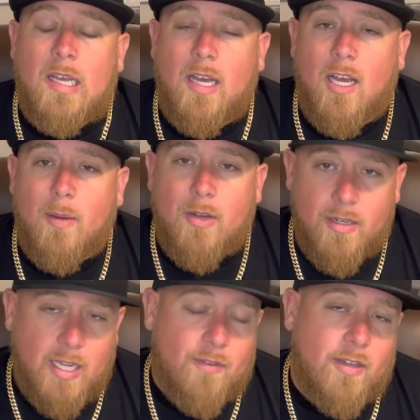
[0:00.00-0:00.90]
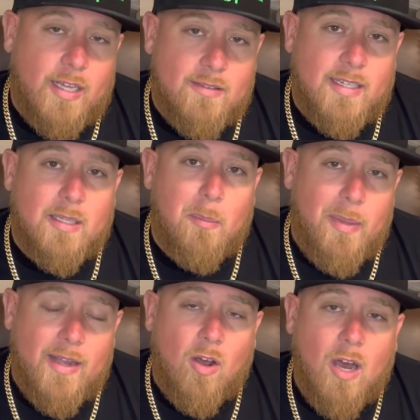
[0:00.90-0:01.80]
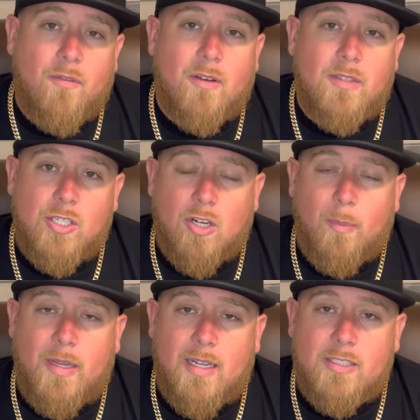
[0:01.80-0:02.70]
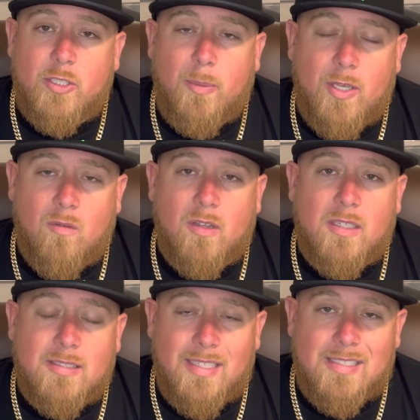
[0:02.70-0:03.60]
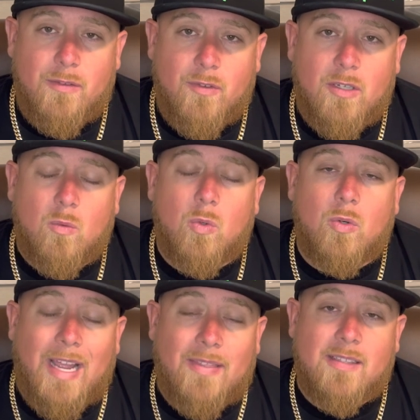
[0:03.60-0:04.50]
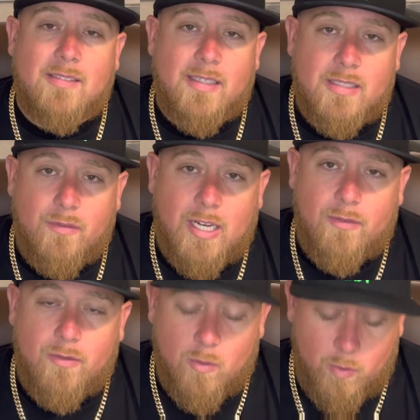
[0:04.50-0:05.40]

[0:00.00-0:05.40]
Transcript: you're definitely going to take the bed off of the truck because you'll be over the 60-foot rule and the 65-foot